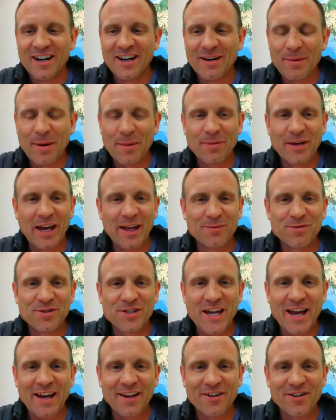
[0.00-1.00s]
Um, I'm Caleb
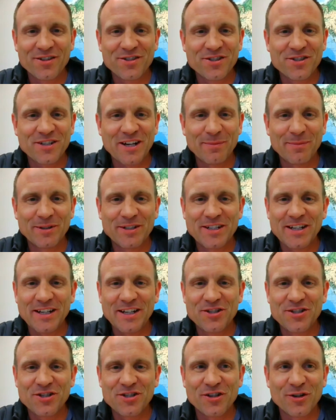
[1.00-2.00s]
Sanders. I'm a
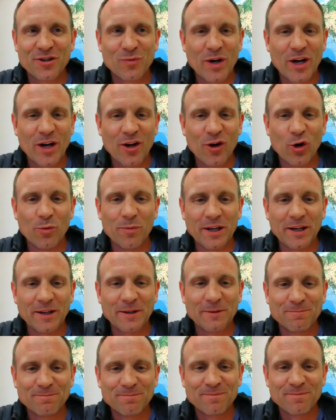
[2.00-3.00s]
teacher in
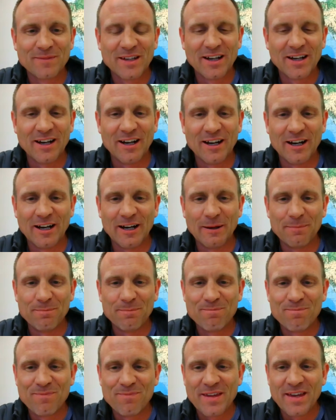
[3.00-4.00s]
Wyoming.
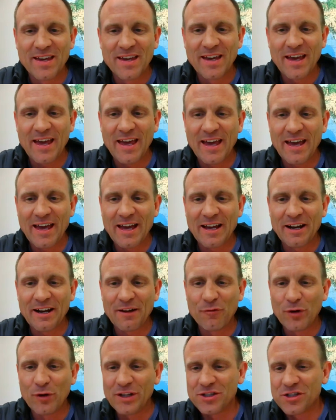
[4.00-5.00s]
Um,
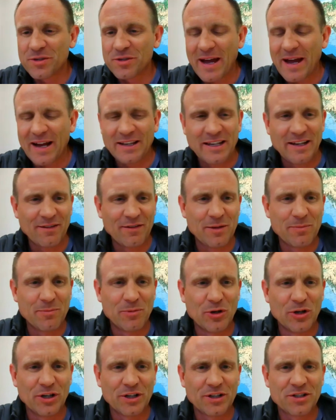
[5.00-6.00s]
and I've written some activity
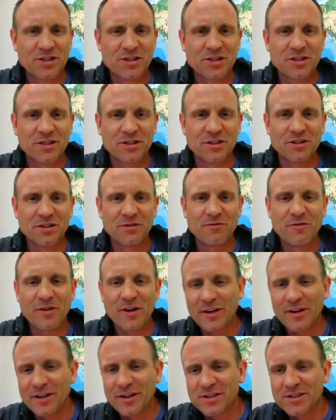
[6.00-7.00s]
books and
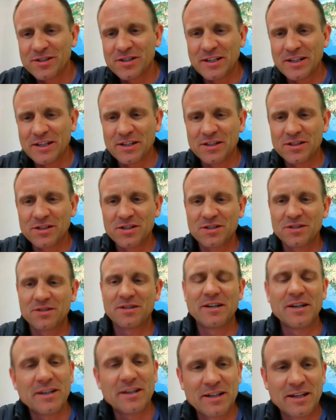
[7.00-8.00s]
various things
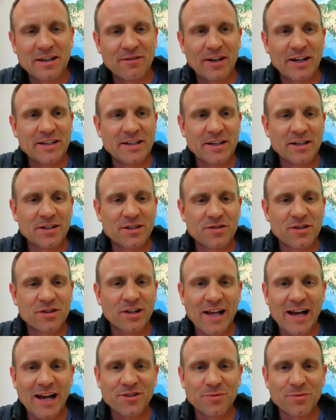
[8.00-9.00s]
that give ideas
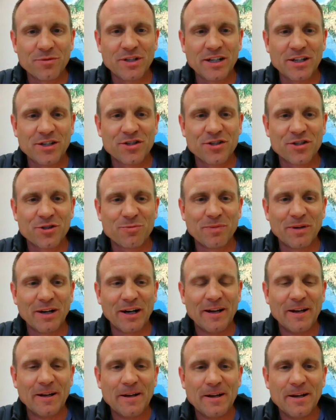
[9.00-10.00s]
to classroom teachers,
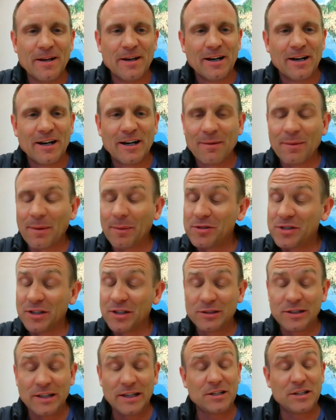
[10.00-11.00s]
but um, I'm
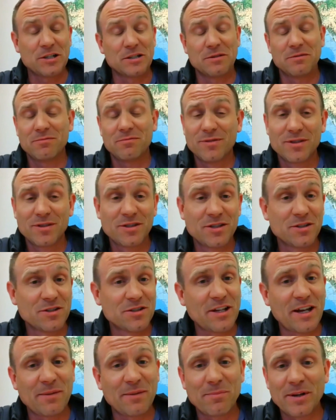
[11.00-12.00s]
still teaching. This
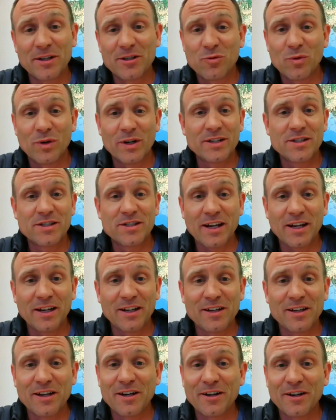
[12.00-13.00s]
is like my
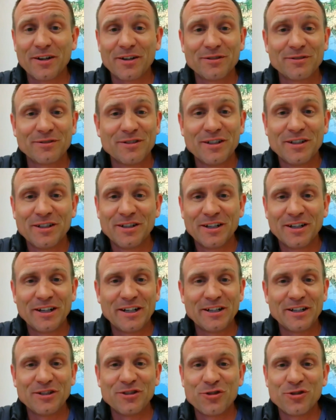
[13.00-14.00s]
22nd year.
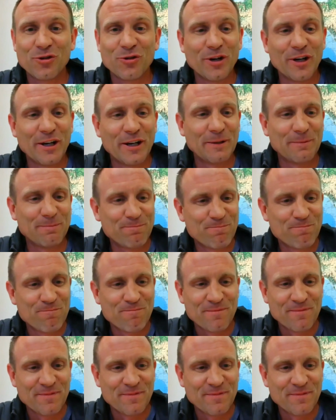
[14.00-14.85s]
I enjoy it.